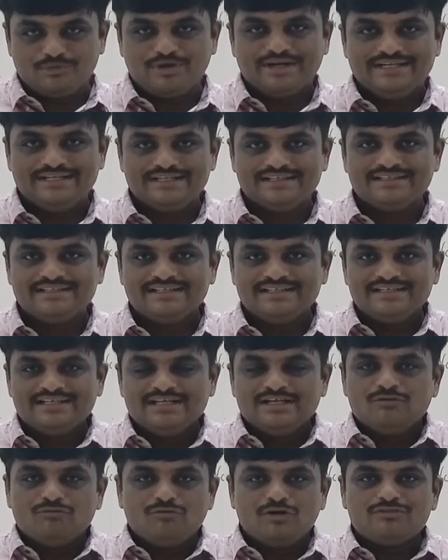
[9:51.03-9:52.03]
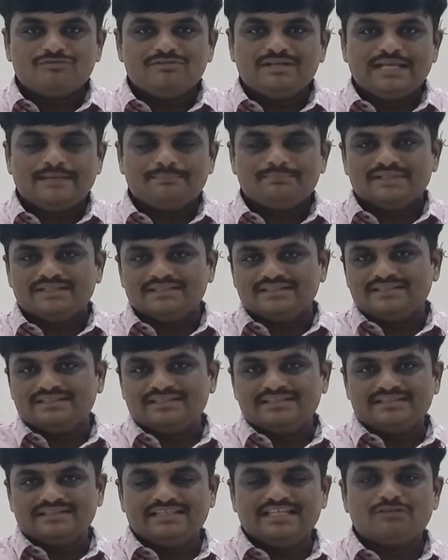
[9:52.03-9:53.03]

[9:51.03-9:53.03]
point, what will happen?